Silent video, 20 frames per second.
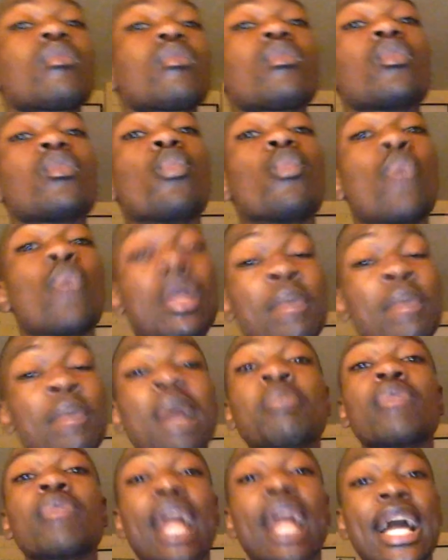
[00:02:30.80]
we made
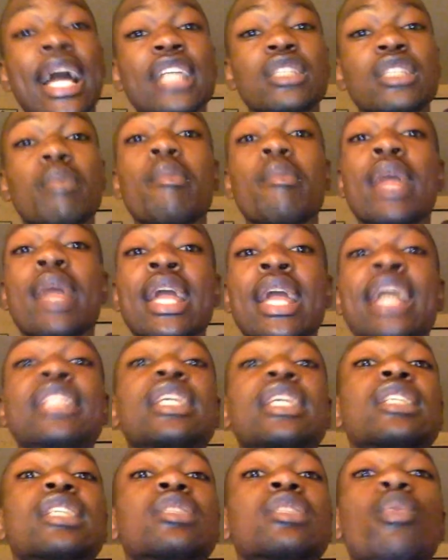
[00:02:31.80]
plans, we and
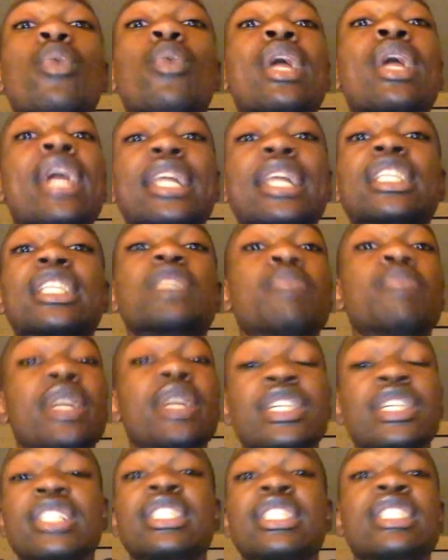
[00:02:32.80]
this
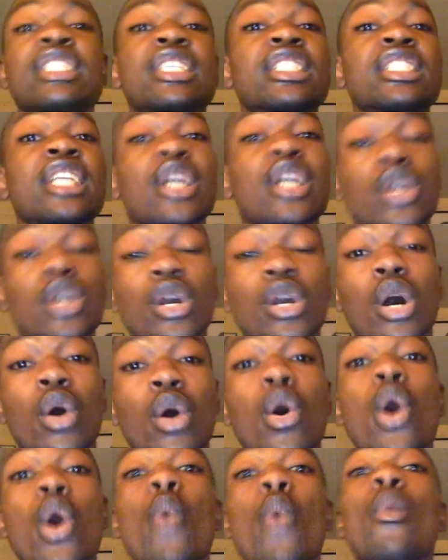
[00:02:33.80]
BGC16 girl,
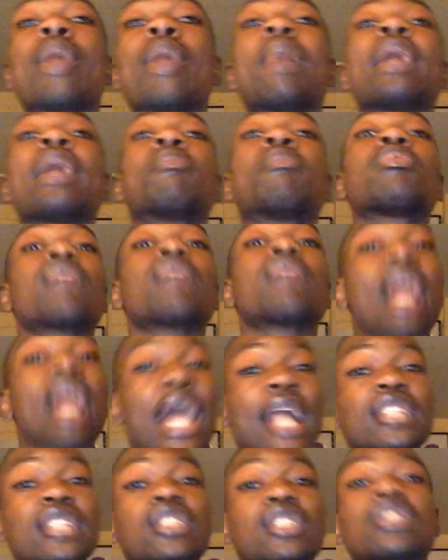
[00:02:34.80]
we made
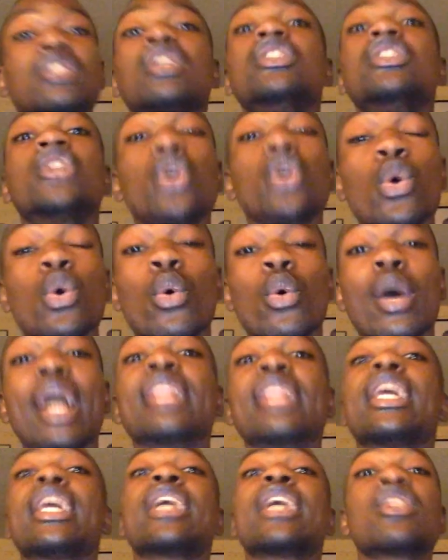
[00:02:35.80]
plans to do
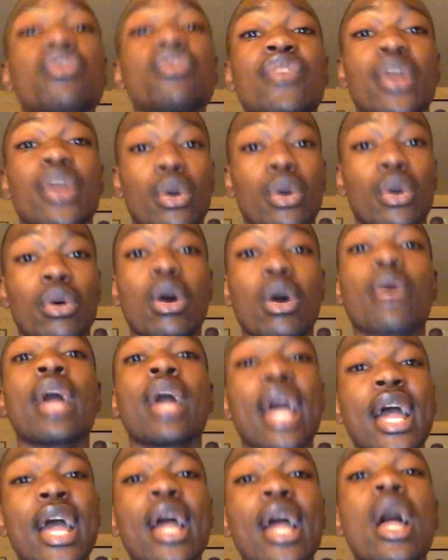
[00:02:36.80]
an interview,
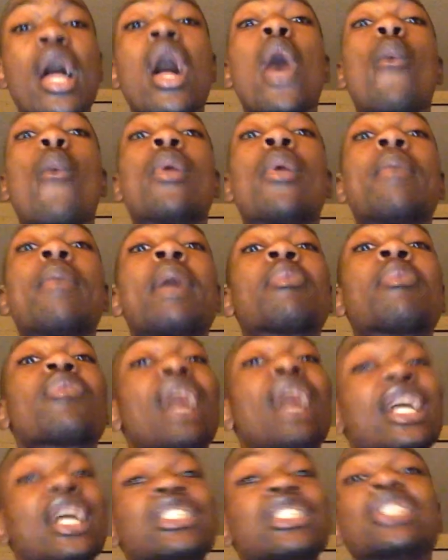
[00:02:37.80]
okay? We made
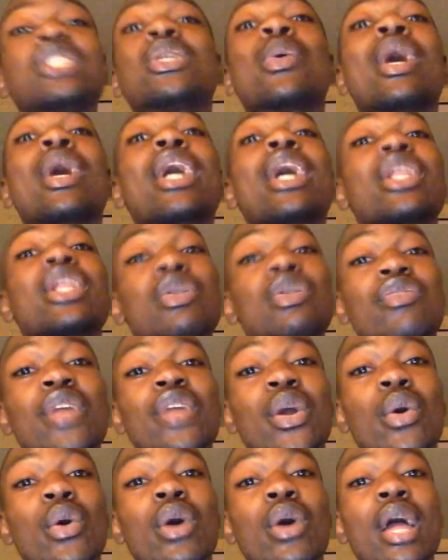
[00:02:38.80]
plans to do an
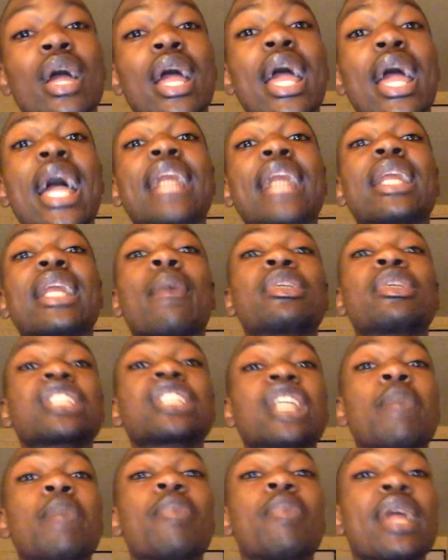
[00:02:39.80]
interview, and it was
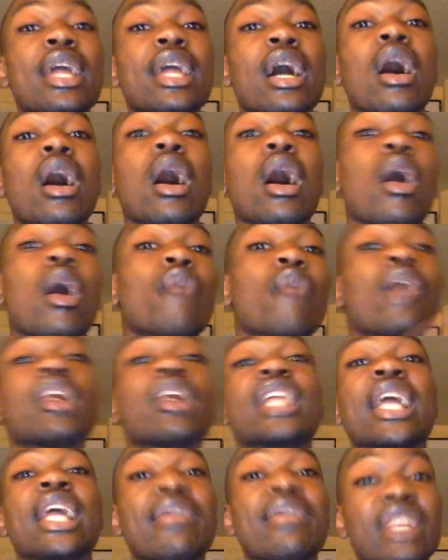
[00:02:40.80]
going to be
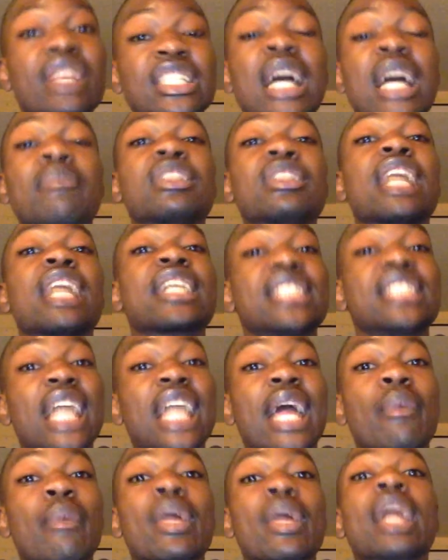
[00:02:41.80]
around evening time the next
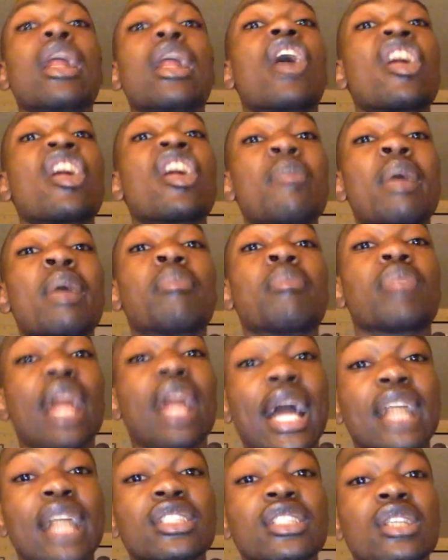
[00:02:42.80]
day. We had already made
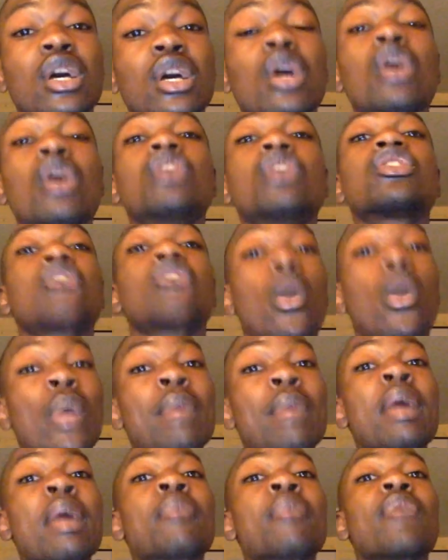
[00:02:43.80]
plans. So, we
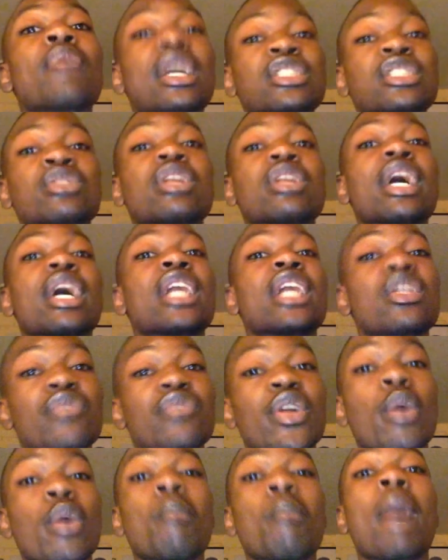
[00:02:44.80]
made plans to do the
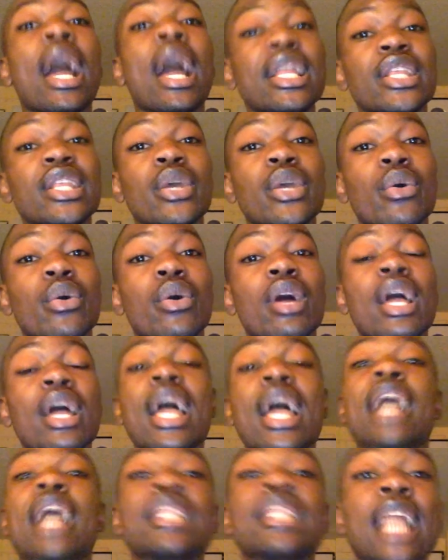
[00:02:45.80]
interview, mind you,
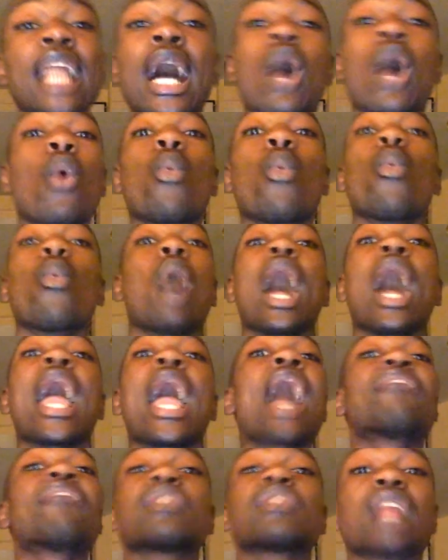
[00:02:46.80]
and now I
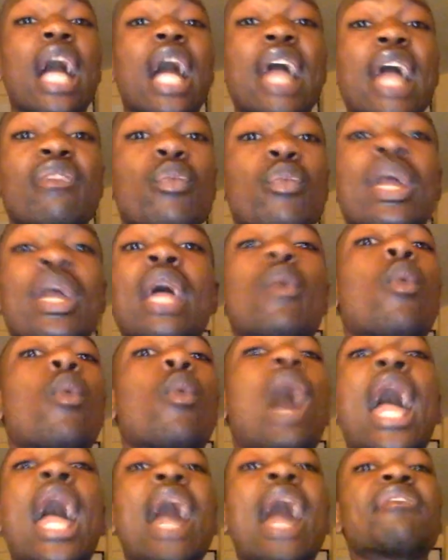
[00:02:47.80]
have a life.
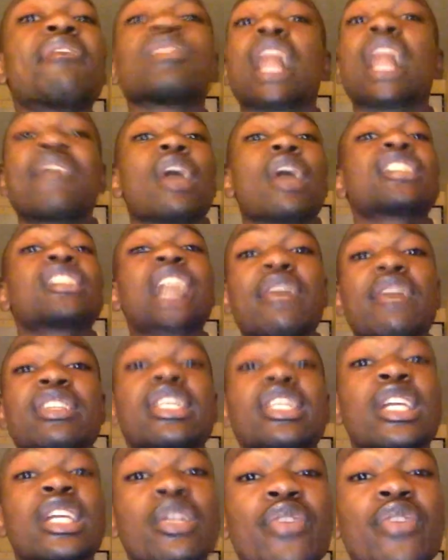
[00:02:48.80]
I have a life outside of these
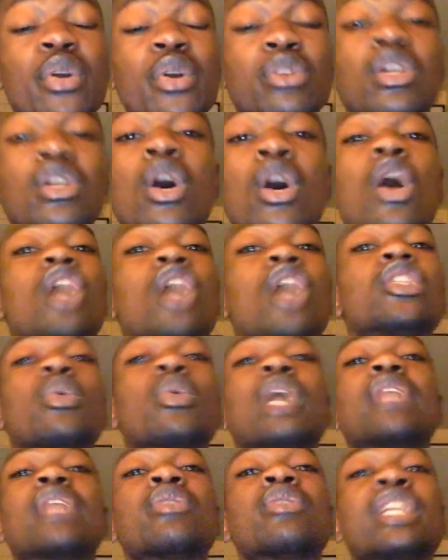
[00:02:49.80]
interviews. So when
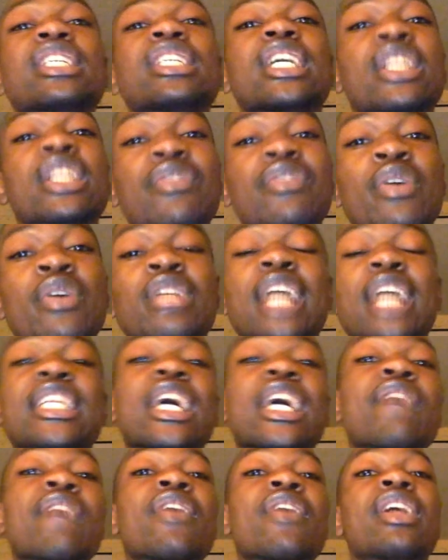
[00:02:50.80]
I do these interviews, I
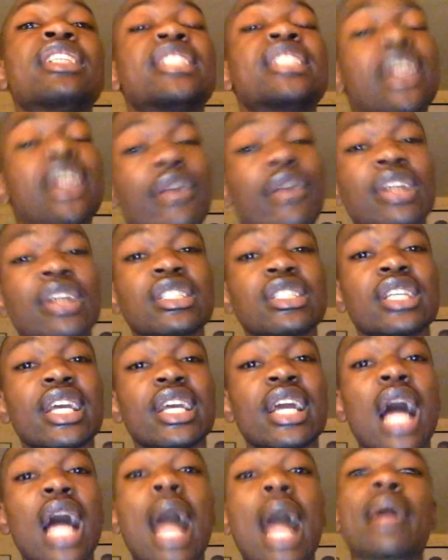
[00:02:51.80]
take it very seriously.
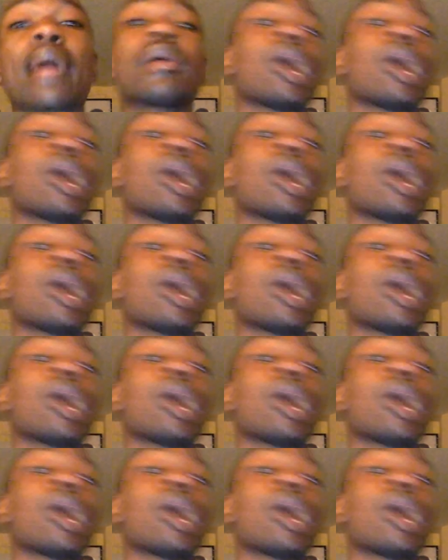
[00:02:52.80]
I